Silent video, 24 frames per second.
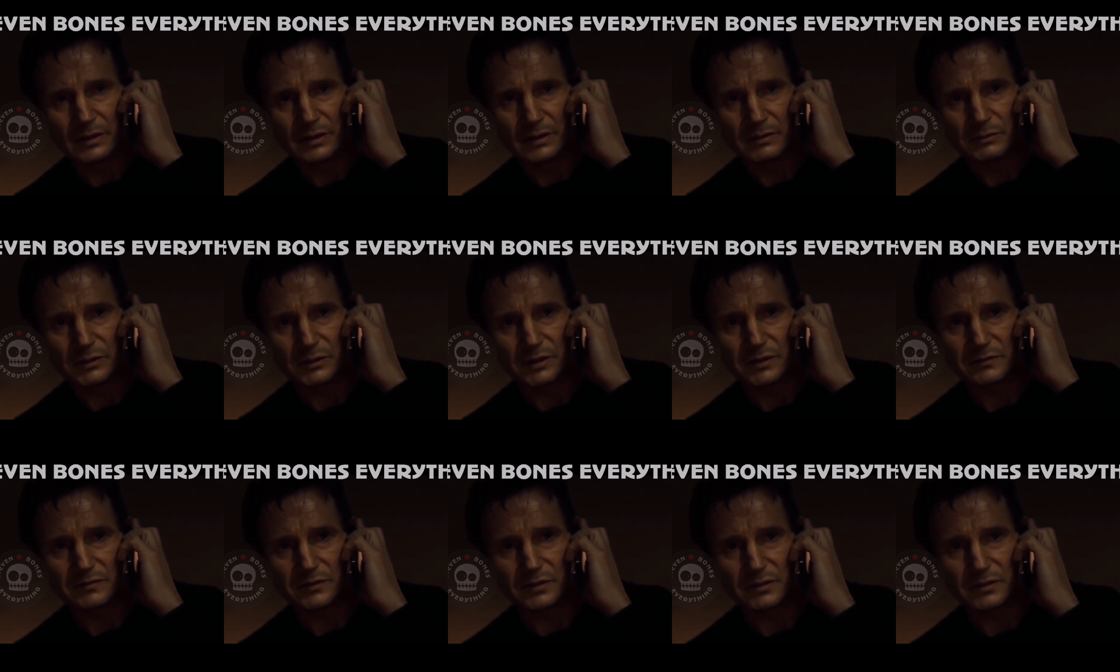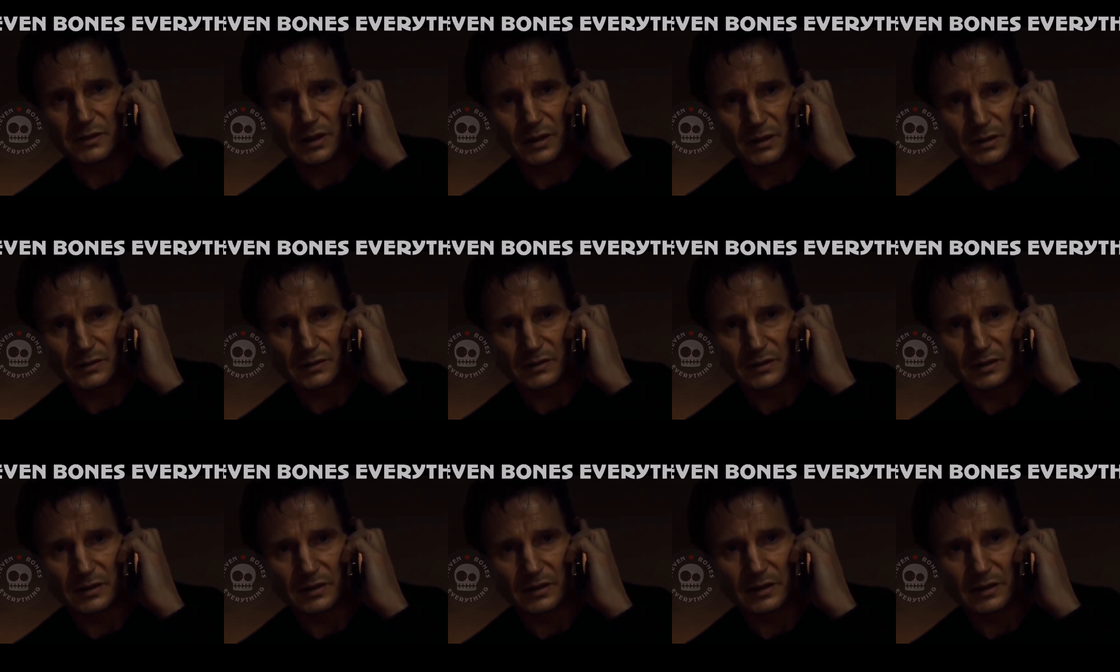But if you
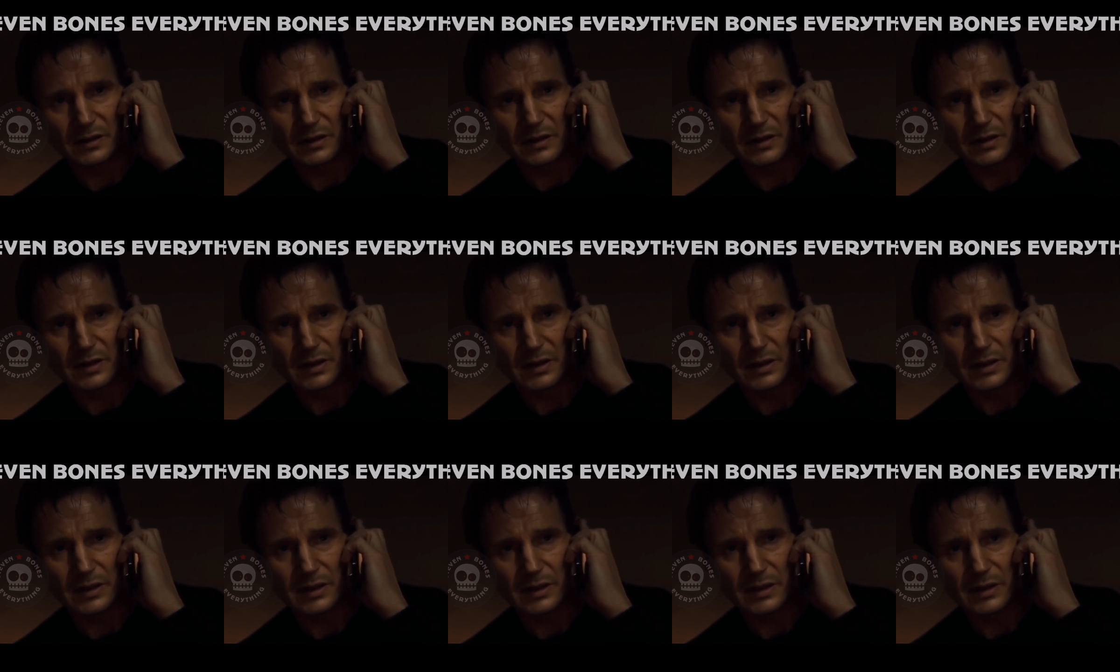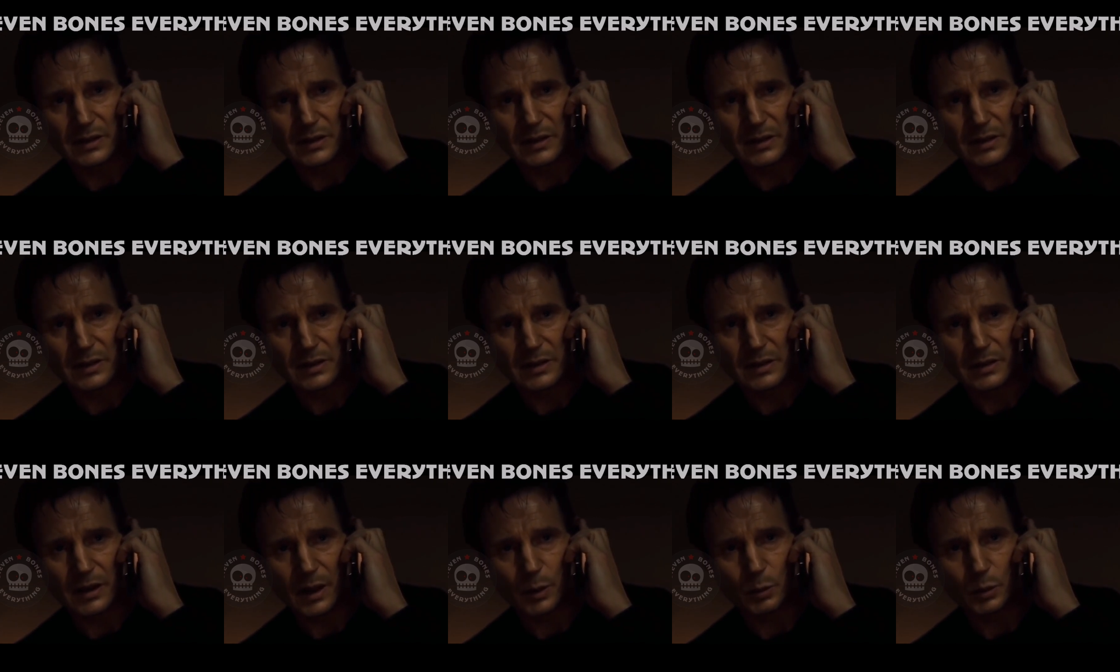don't, I
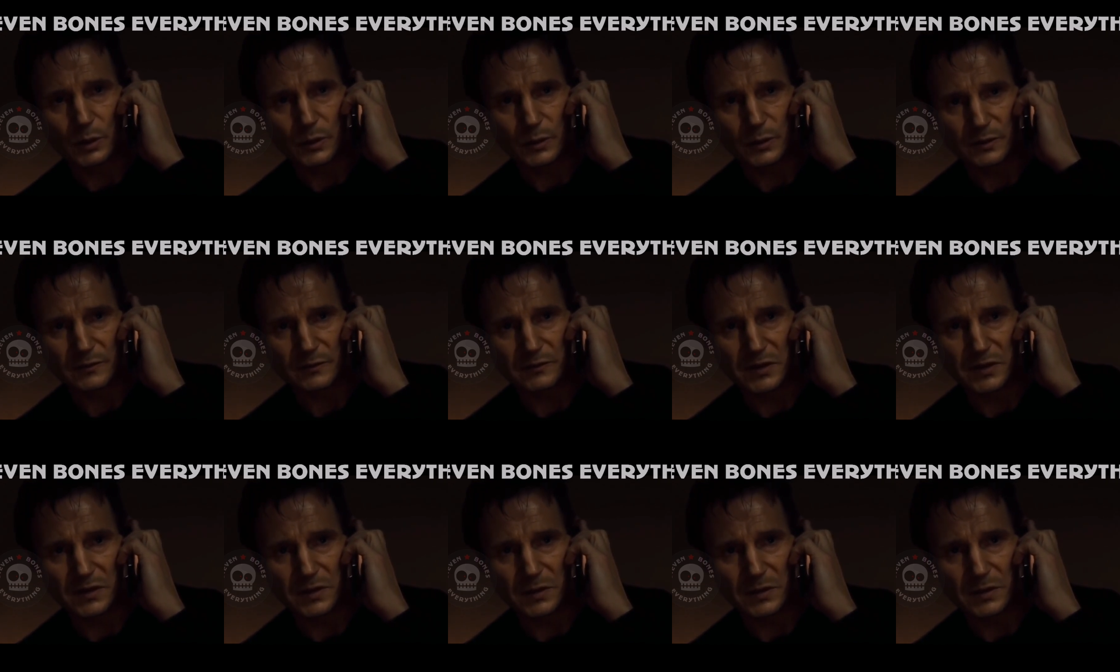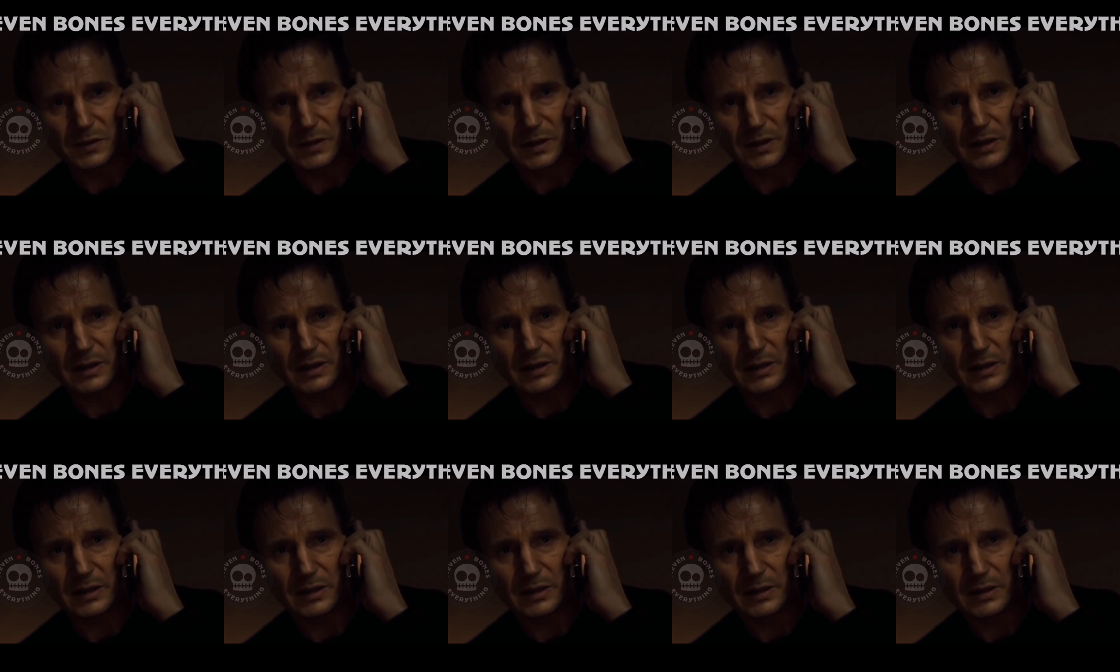will look for you.
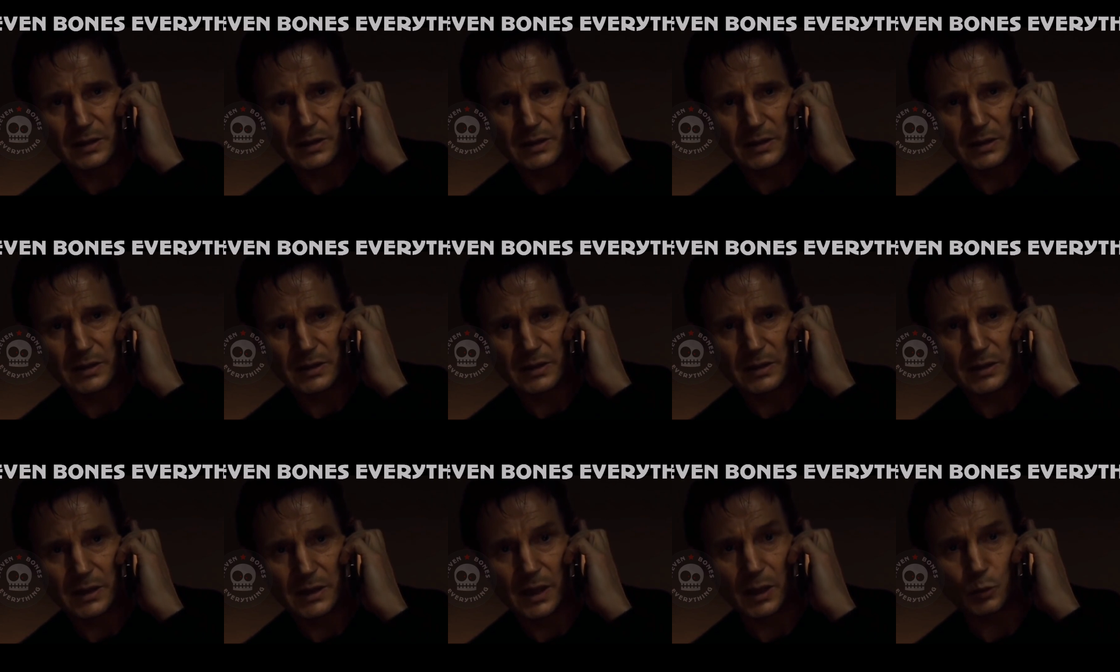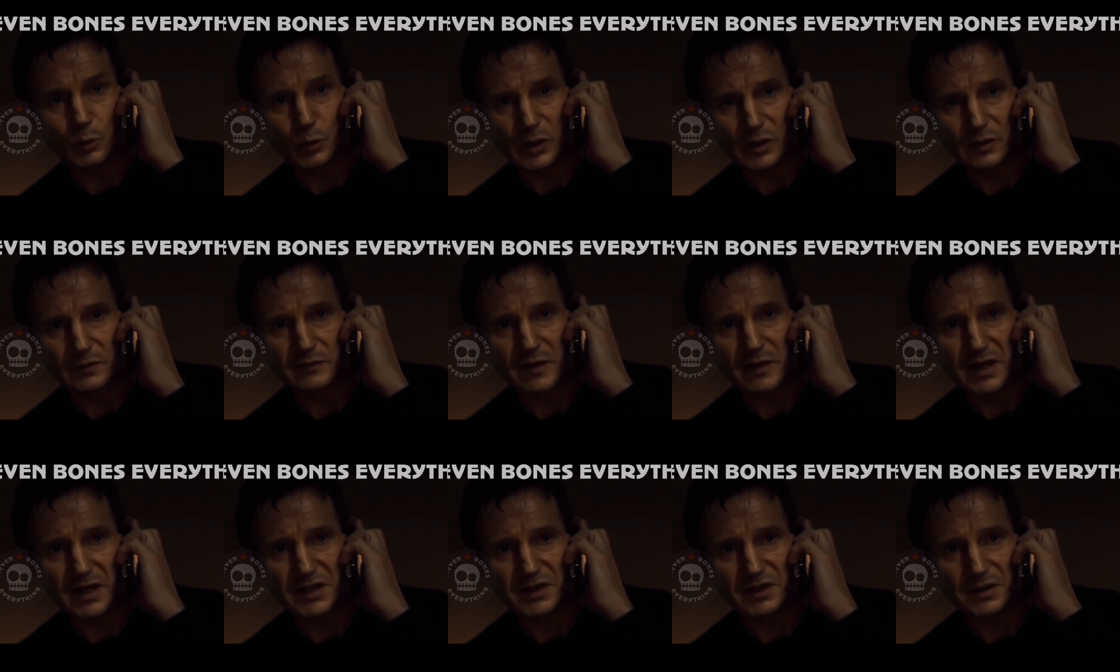I will
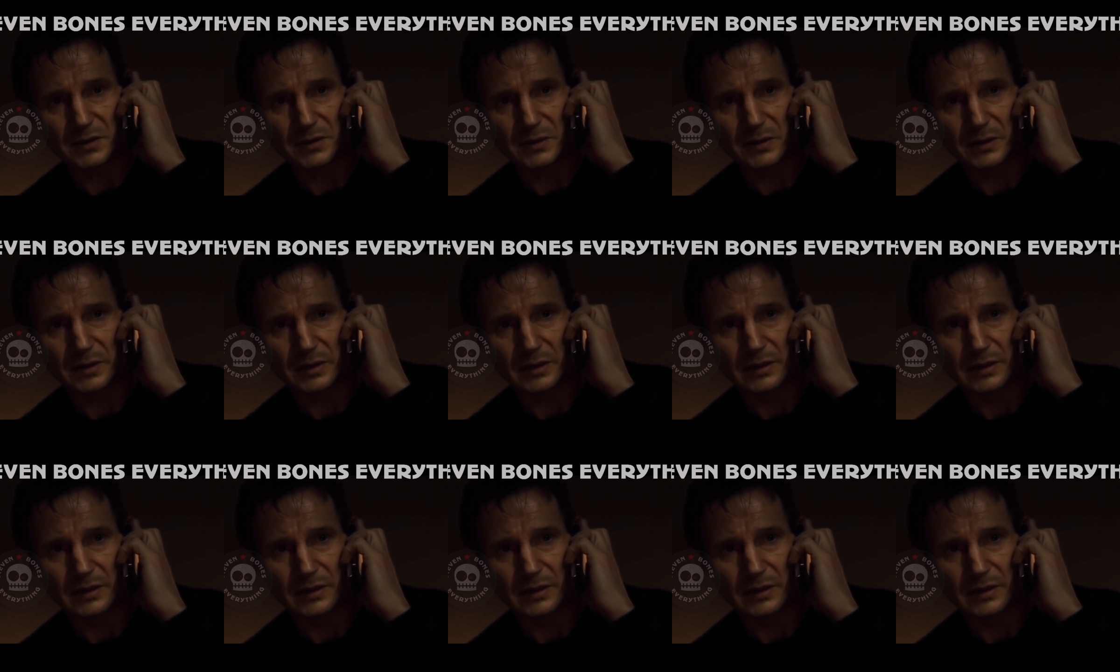find you.